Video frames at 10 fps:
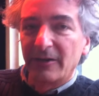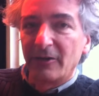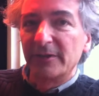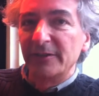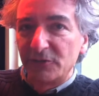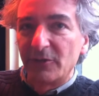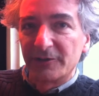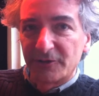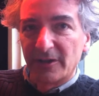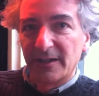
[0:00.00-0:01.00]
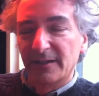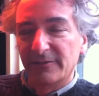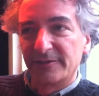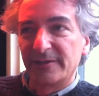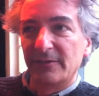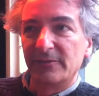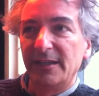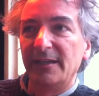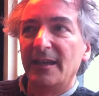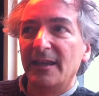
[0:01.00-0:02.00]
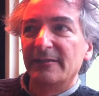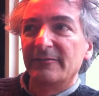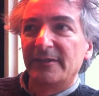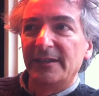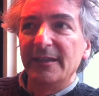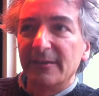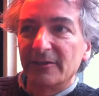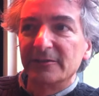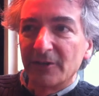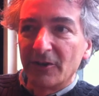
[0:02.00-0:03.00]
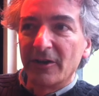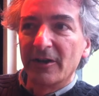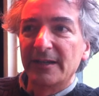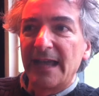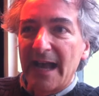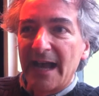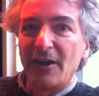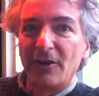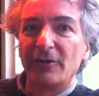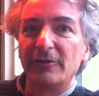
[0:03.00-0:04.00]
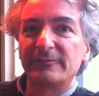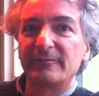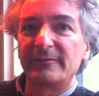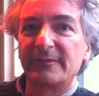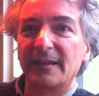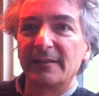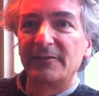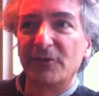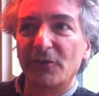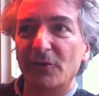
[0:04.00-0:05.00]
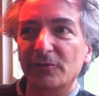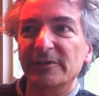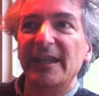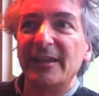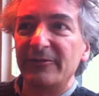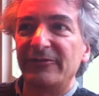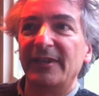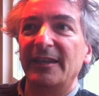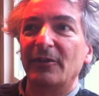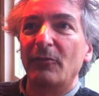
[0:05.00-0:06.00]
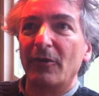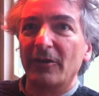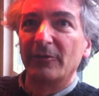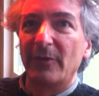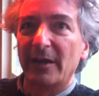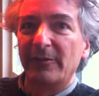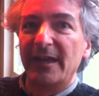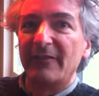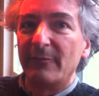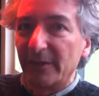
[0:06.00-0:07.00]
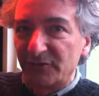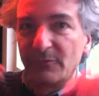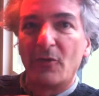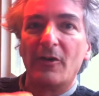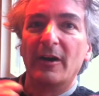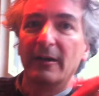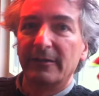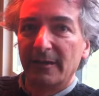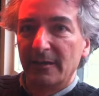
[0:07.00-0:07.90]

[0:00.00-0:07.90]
are only two alternatives: that we either learn how to live in a world where we have much more